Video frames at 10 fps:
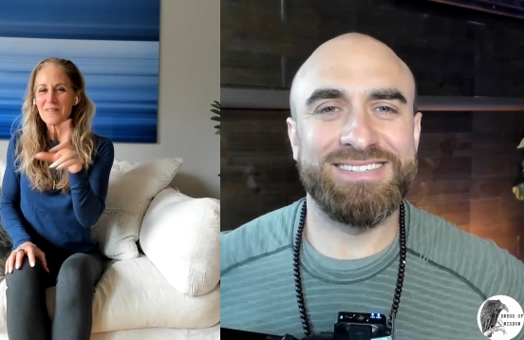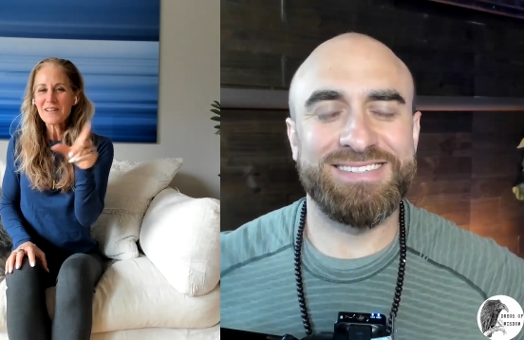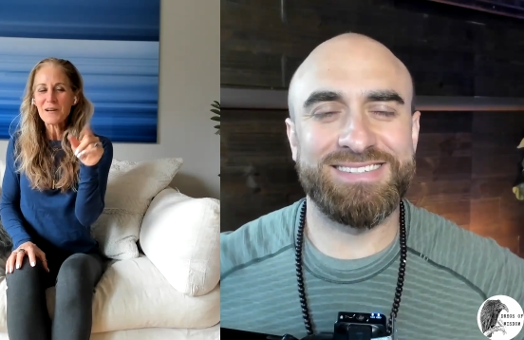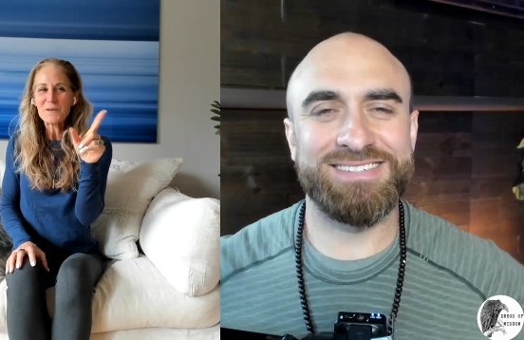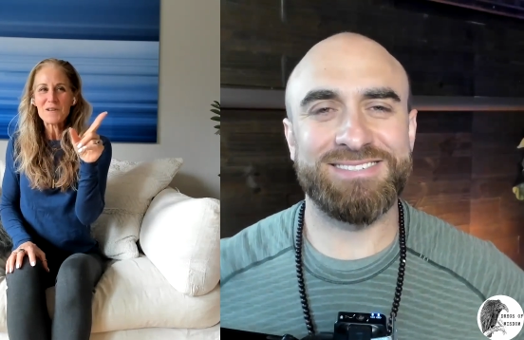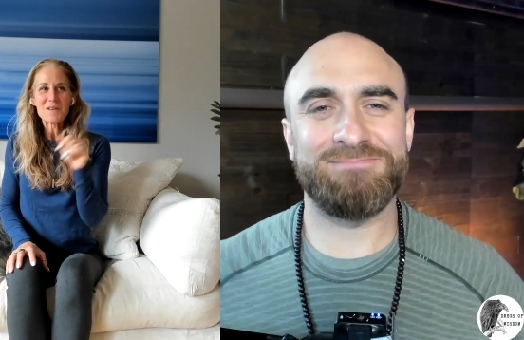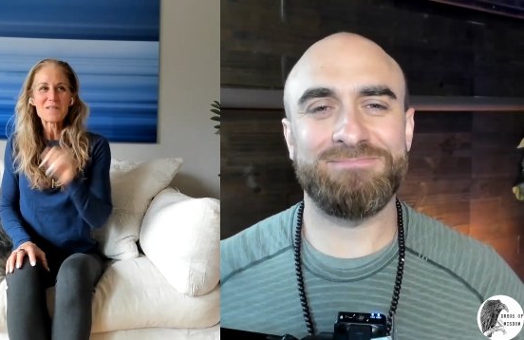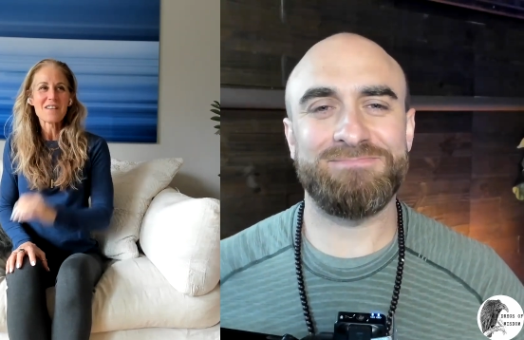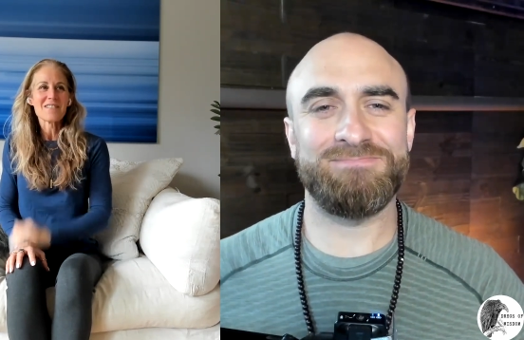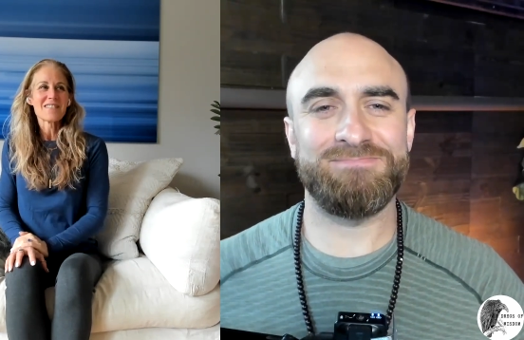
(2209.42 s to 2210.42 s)
Speaker 1: me the goat
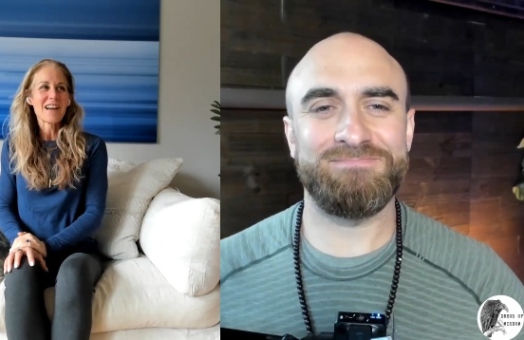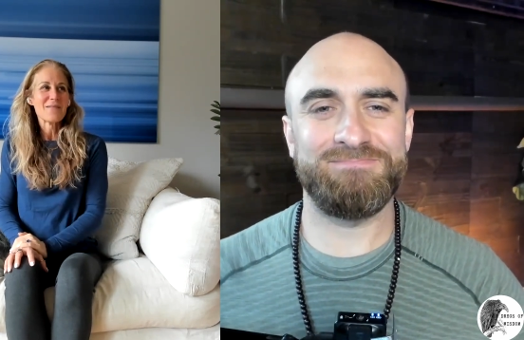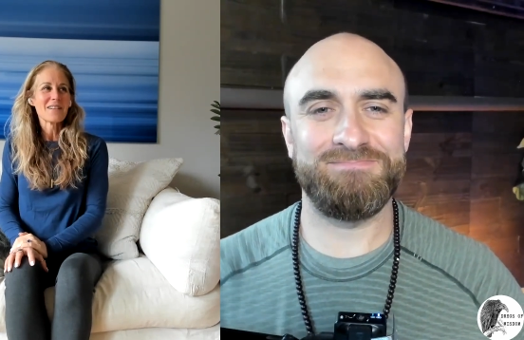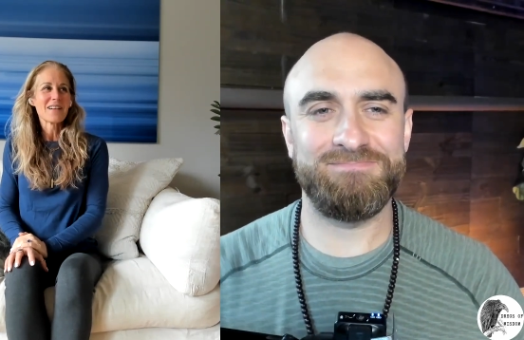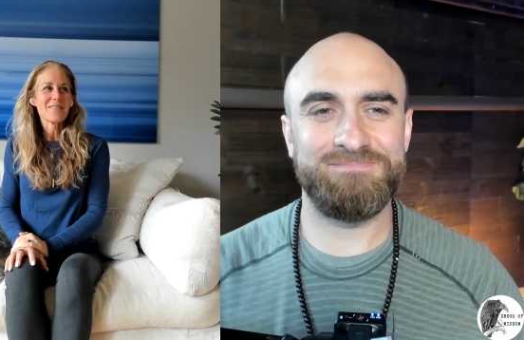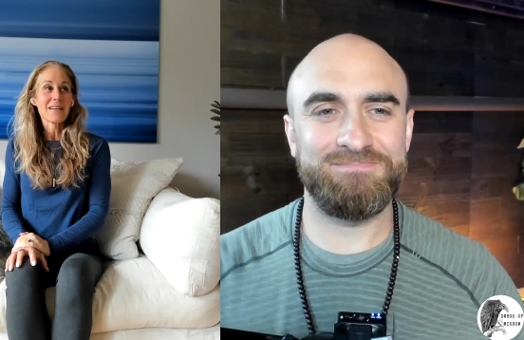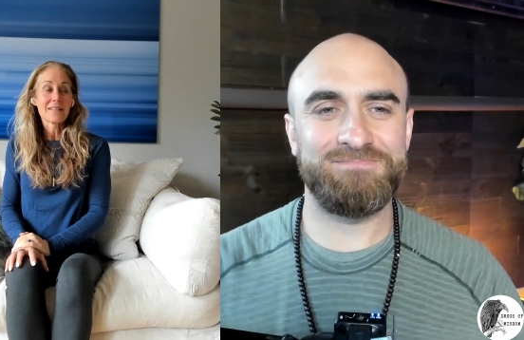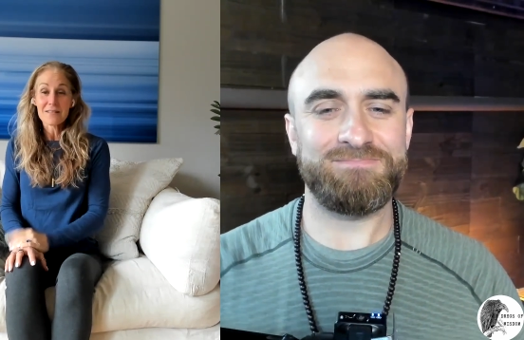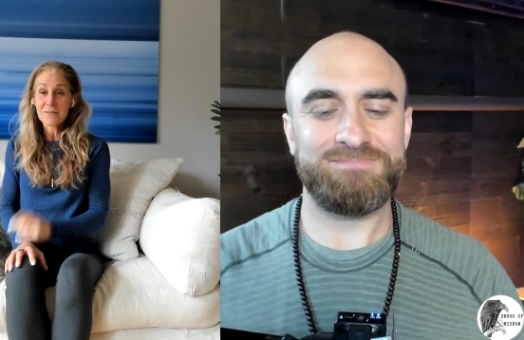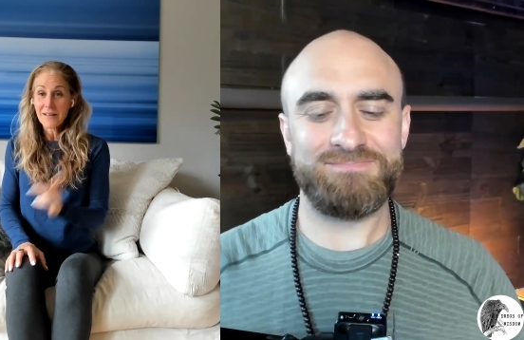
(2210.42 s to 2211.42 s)
yogas all the time, and I'm like,
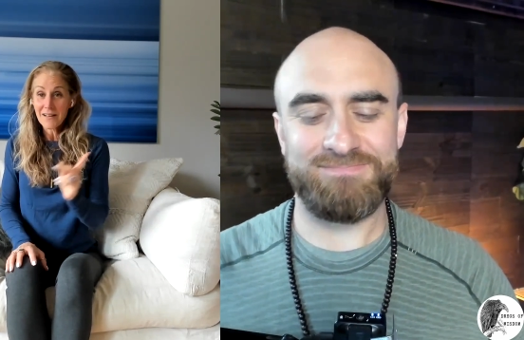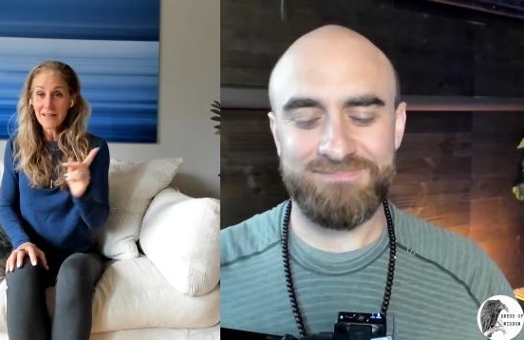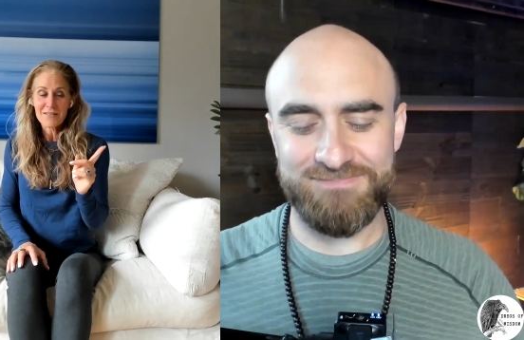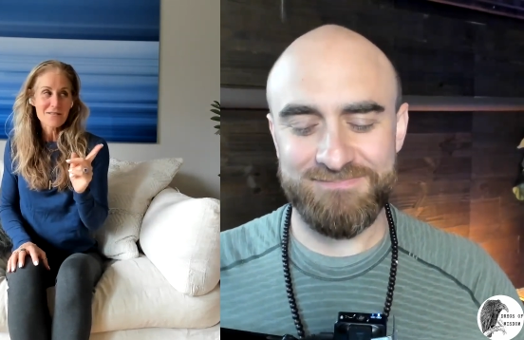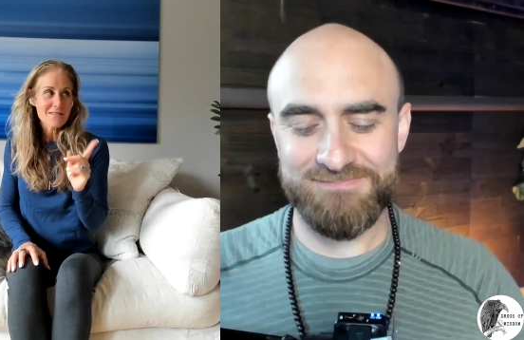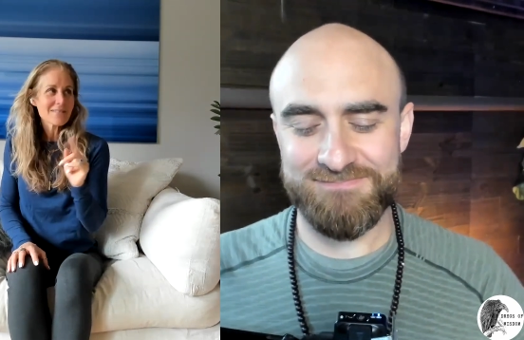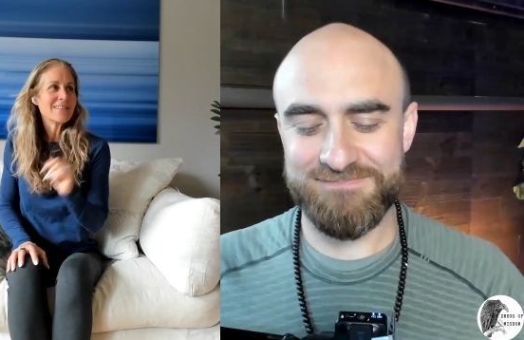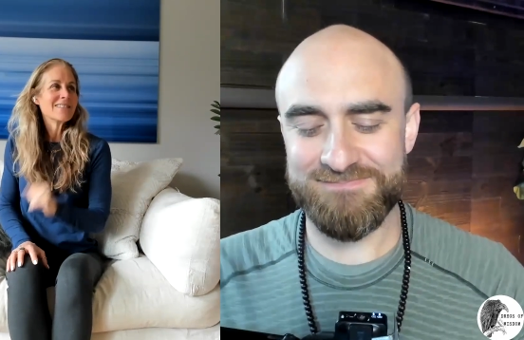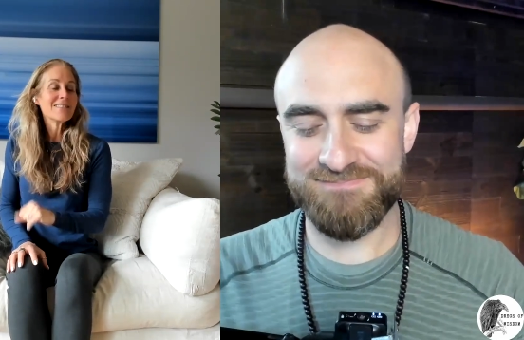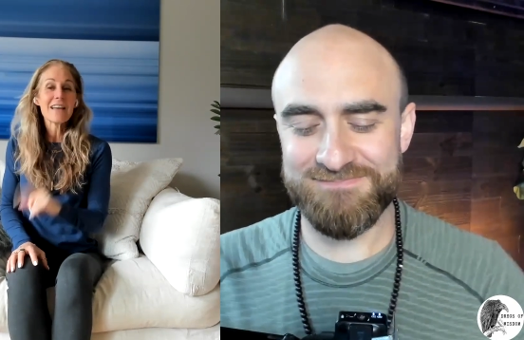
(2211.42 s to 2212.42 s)
that's why I got goats.
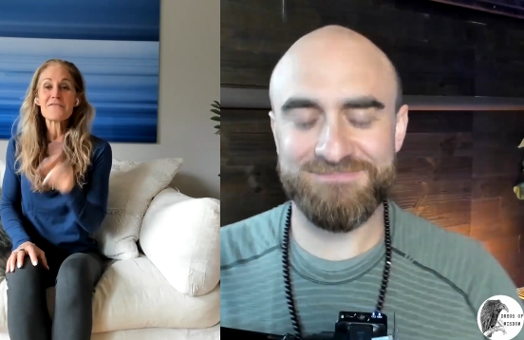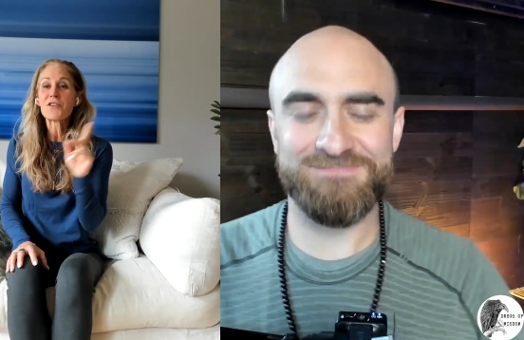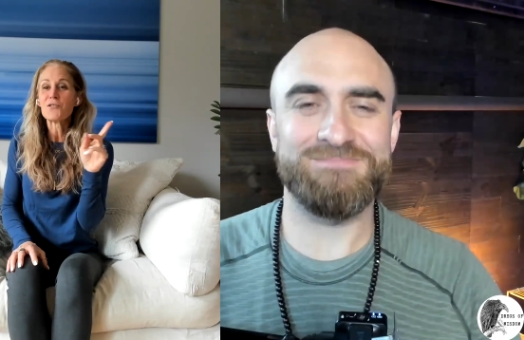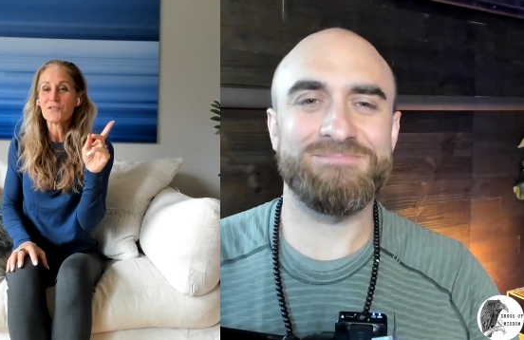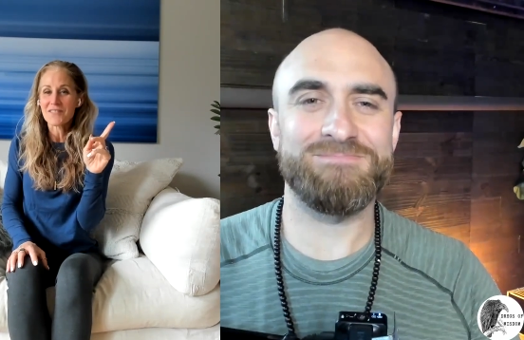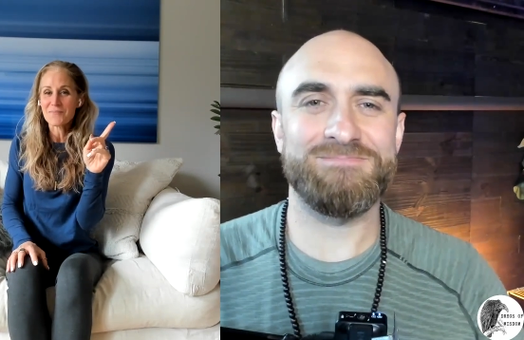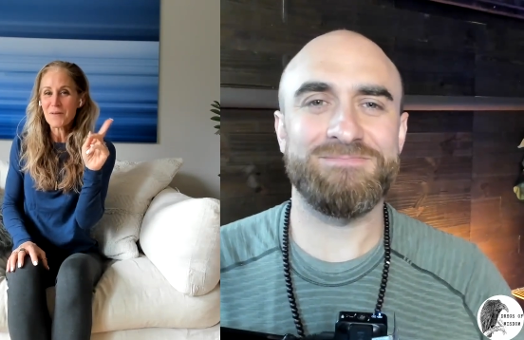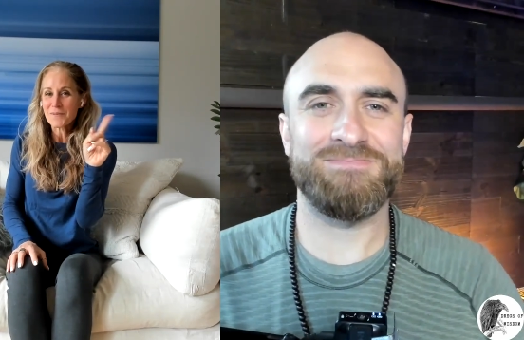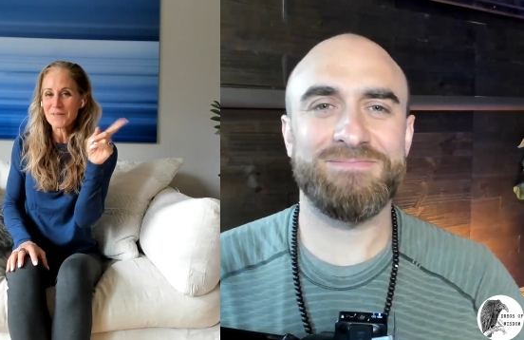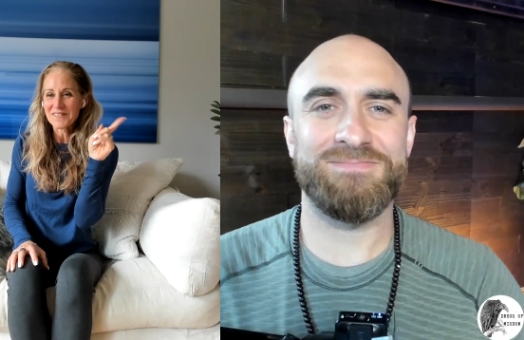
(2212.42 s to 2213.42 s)
Life goals,
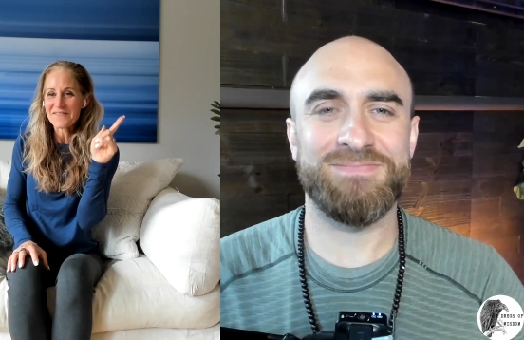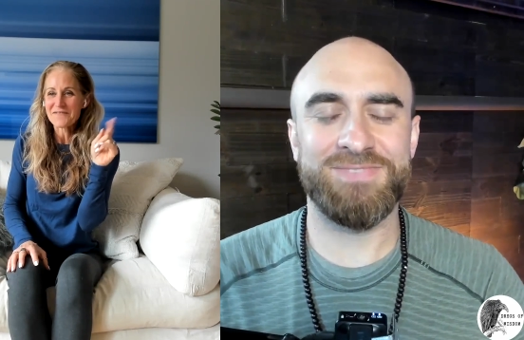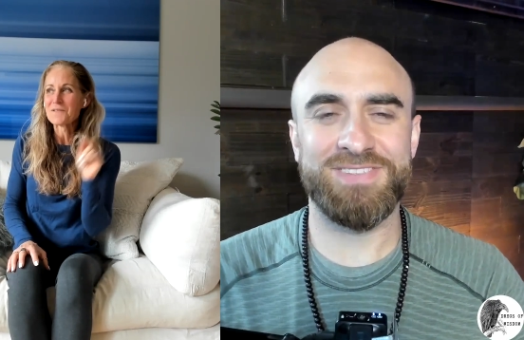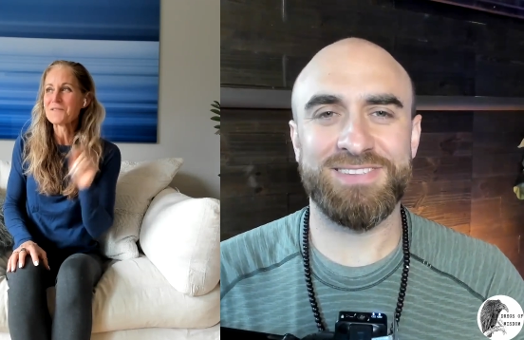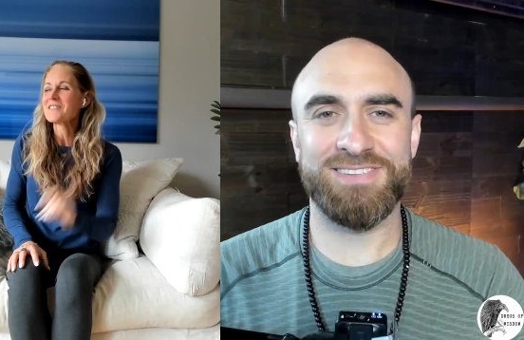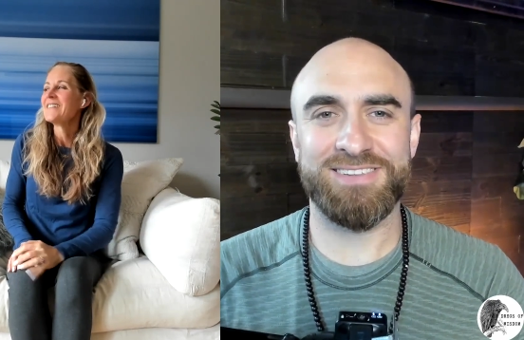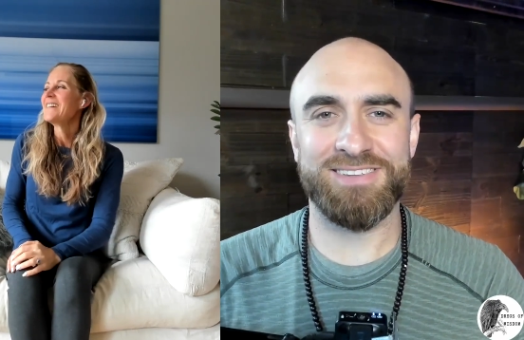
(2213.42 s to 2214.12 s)
people, life goals.